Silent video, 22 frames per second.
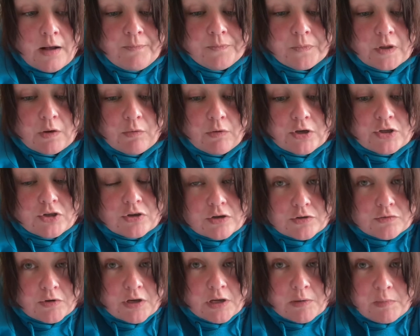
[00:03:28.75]
which I
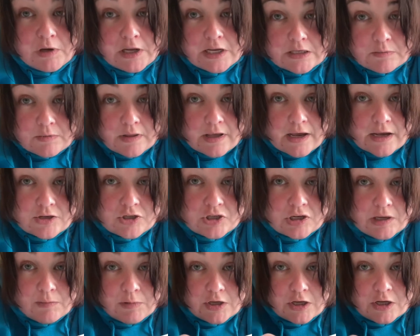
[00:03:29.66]
was really pleased with
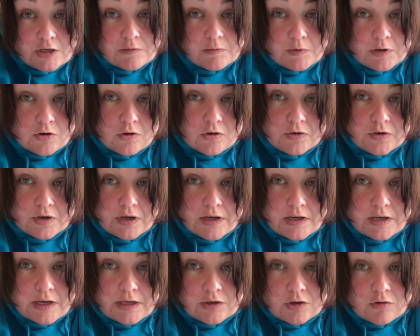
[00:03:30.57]
actually, because we got
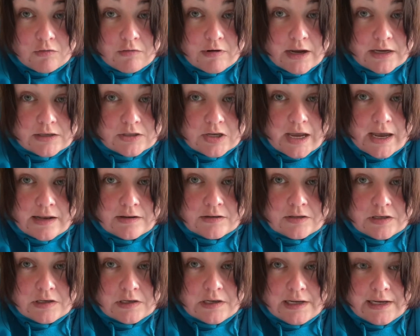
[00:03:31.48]
an incorrect
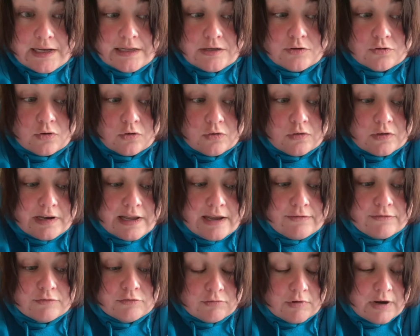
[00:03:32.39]
canter lead on the
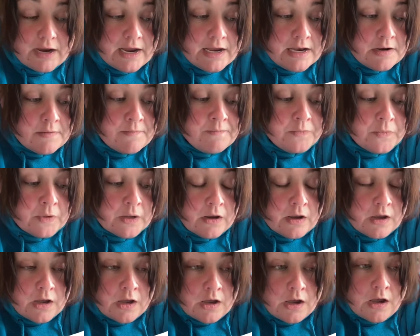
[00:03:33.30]
left rein.
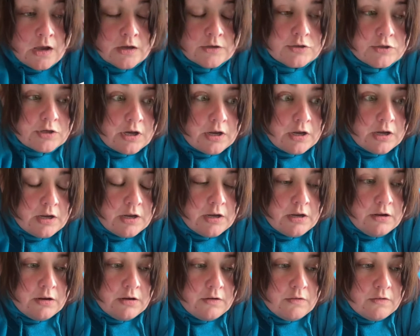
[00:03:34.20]

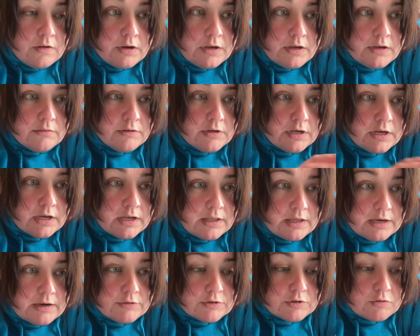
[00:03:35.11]
So, you know,
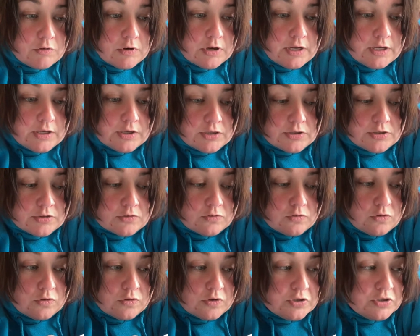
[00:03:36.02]
that was quite a good
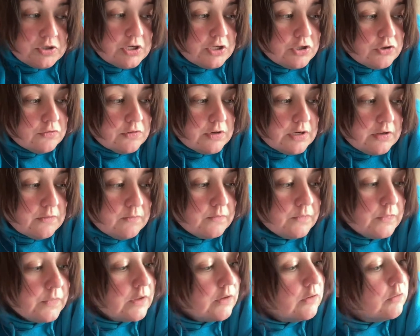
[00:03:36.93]
score considering
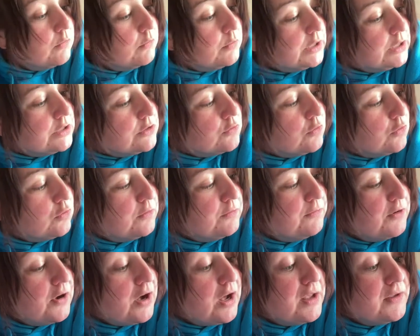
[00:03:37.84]
we scored
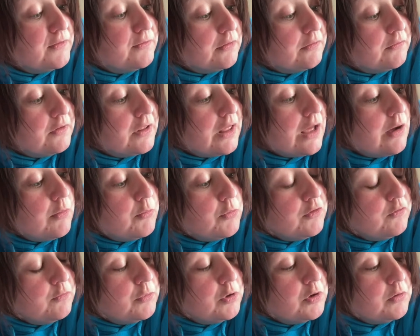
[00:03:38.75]
5 for that
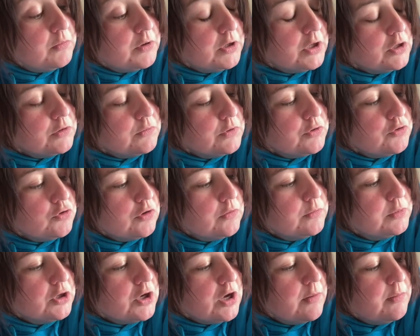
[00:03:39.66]
movement because we
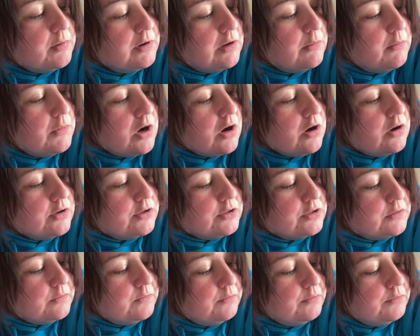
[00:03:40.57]
dropped a couple of
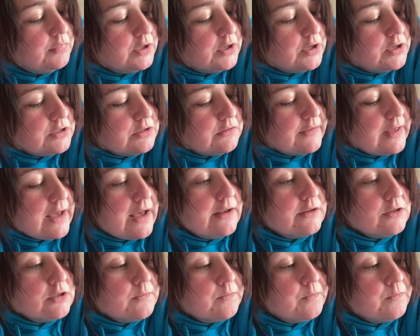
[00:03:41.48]
marks because of that.